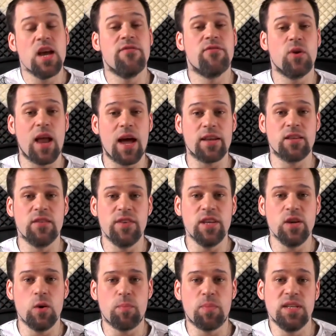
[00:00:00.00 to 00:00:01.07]
If you liked the
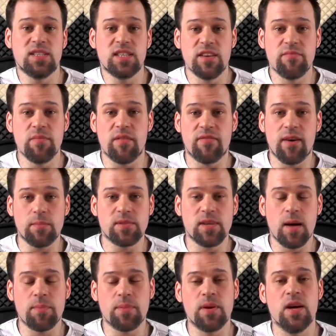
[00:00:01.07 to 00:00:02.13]
video, please give me a thumbs
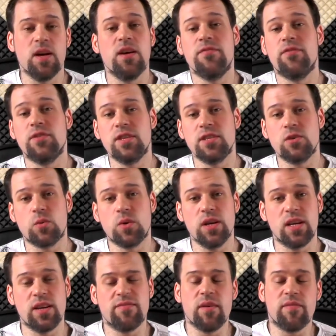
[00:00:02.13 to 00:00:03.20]
up. If you
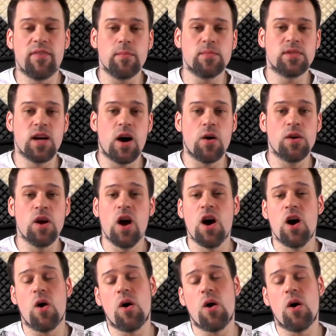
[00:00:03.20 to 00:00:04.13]
disagree, give me a thumbs down.